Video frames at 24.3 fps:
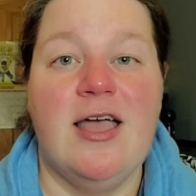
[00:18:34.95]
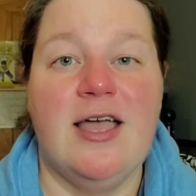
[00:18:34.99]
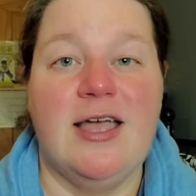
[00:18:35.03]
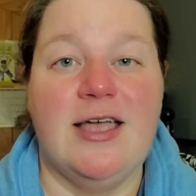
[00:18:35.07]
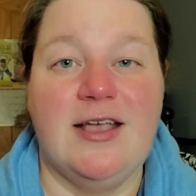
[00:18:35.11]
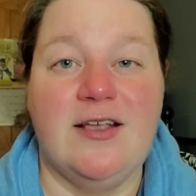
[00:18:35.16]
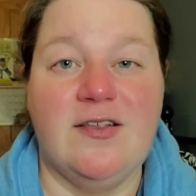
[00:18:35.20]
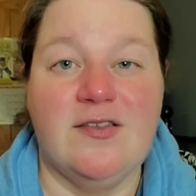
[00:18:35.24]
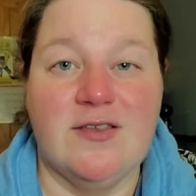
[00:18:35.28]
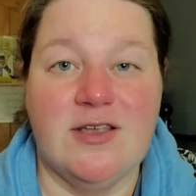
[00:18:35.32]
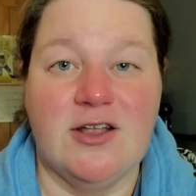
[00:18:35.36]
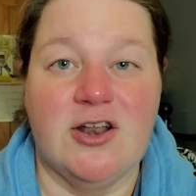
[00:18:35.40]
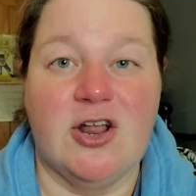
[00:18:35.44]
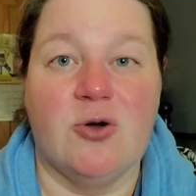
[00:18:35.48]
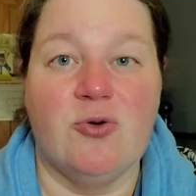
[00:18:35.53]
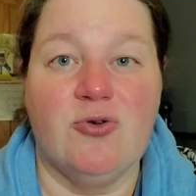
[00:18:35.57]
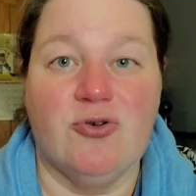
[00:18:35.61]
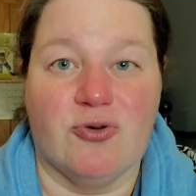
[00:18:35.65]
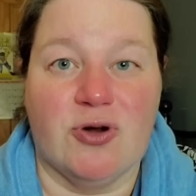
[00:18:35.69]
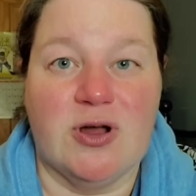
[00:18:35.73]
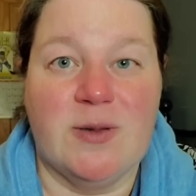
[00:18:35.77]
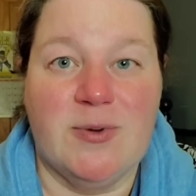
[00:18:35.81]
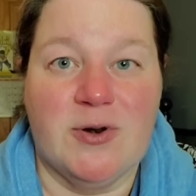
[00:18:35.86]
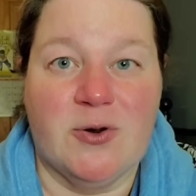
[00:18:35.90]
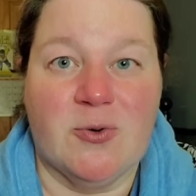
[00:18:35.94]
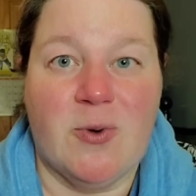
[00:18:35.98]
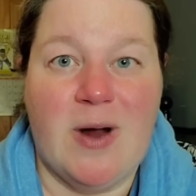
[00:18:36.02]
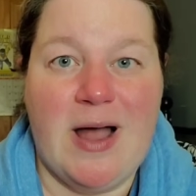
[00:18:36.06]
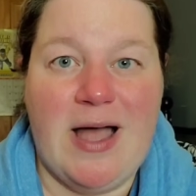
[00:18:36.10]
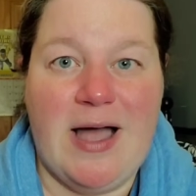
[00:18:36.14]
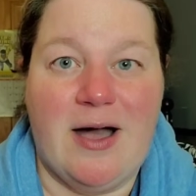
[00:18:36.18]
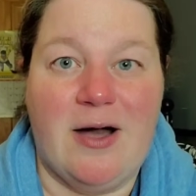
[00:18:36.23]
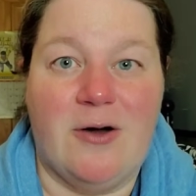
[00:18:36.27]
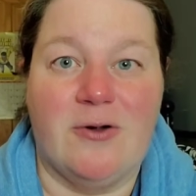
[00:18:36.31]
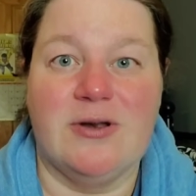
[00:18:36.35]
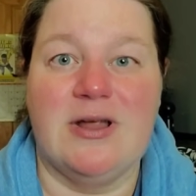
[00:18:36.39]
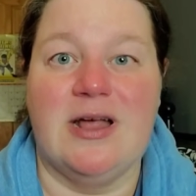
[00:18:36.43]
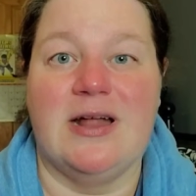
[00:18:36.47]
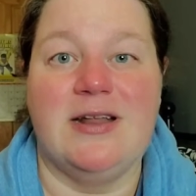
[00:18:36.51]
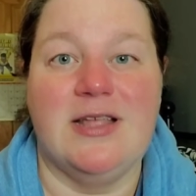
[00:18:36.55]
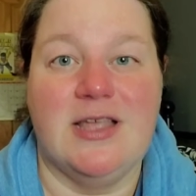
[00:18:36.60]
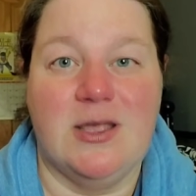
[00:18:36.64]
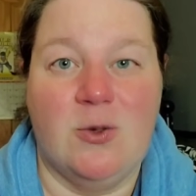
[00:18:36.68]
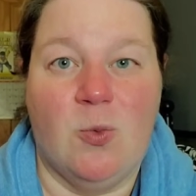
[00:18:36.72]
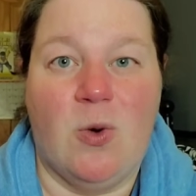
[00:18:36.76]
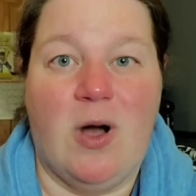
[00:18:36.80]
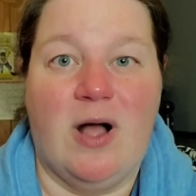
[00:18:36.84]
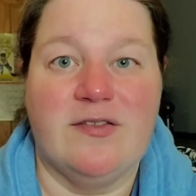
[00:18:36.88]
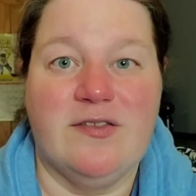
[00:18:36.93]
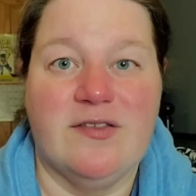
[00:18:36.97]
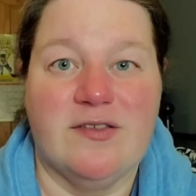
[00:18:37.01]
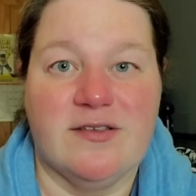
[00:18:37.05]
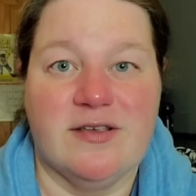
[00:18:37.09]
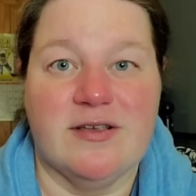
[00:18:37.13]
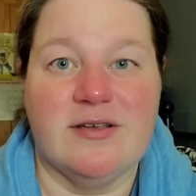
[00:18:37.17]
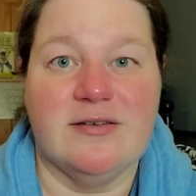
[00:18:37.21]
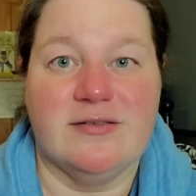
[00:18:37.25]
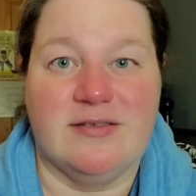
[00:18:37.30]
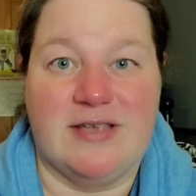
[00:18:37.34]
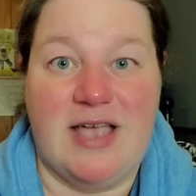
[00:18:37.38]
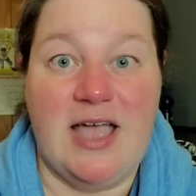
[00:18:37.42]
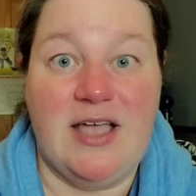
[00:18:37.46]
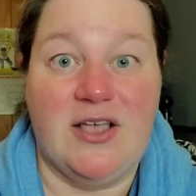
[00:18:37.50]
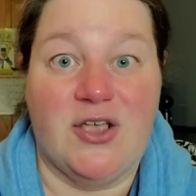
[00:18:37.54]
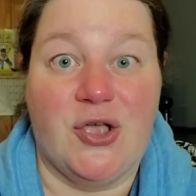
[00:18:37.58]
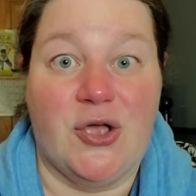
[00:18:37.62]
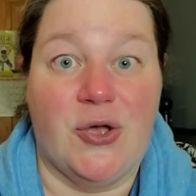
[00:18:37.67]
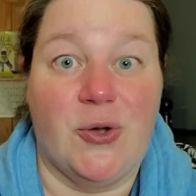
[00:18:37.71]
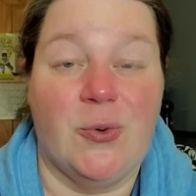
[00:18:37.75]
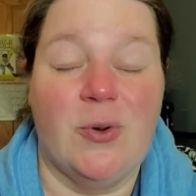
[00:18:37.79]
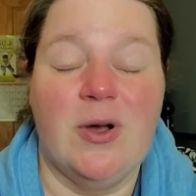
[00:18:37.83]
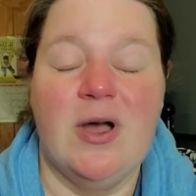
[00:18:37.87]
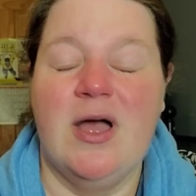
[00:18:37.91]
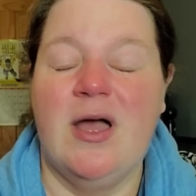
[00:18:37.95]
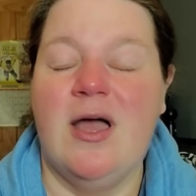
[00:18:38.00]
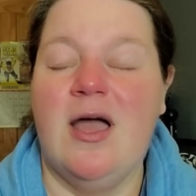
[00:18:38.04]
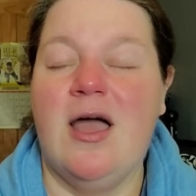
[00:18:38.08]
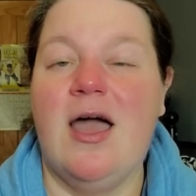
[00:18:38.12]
He's, you know, creeping around and he wants to get you.